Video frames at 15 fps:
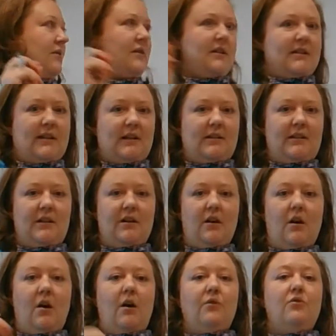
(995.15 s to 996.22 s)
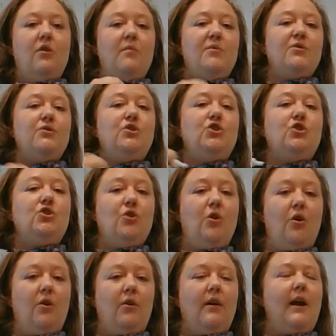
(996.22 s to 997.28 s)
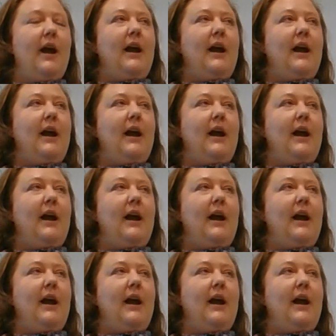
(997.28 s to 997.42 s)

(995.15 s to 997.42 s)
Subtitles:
the cédille on commençons.